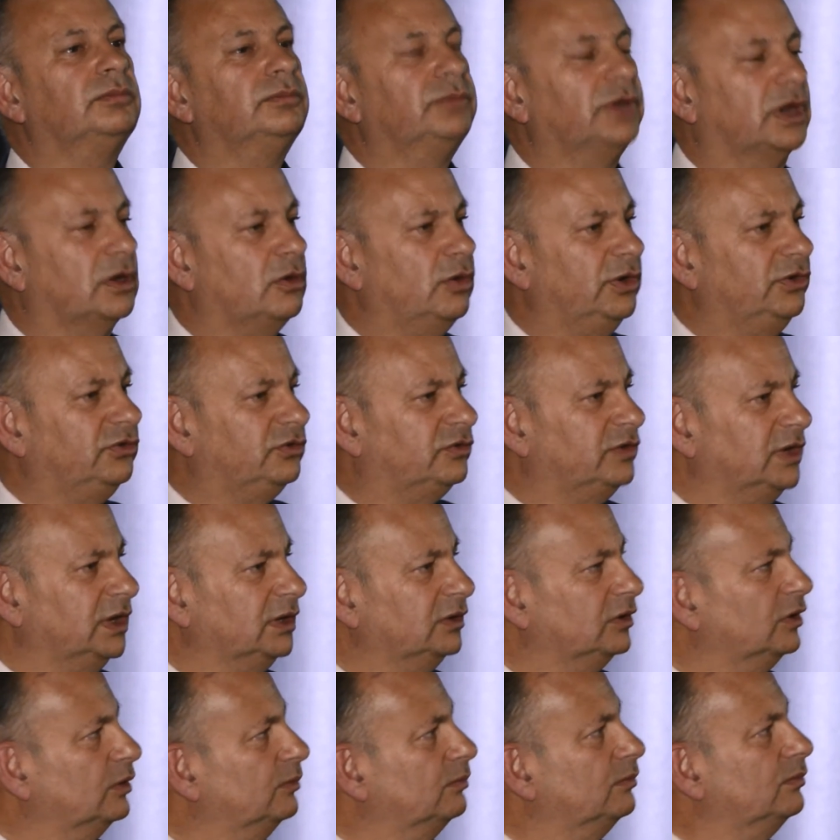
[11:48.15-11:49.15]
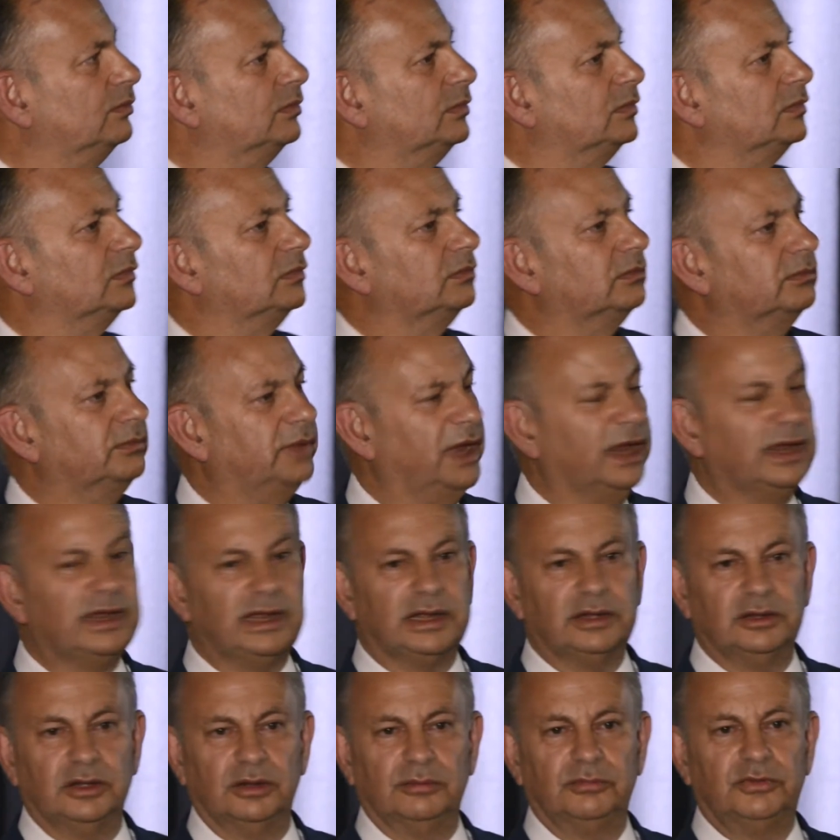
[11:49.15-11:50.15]
bequesting them,
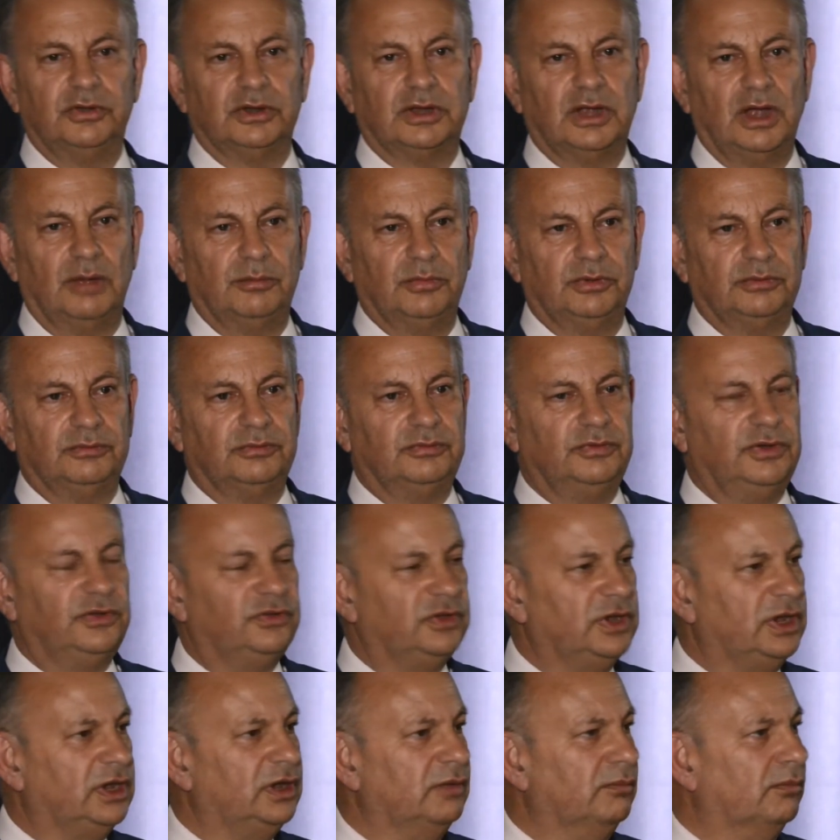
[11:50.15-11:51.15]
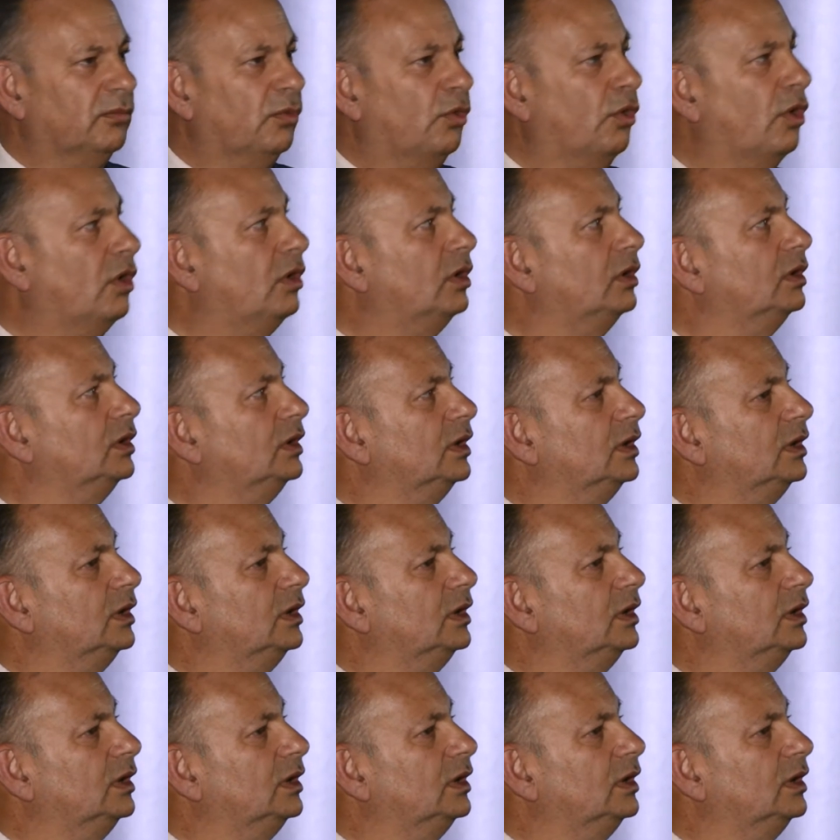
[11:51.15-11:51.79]
begging them to come and visit him more,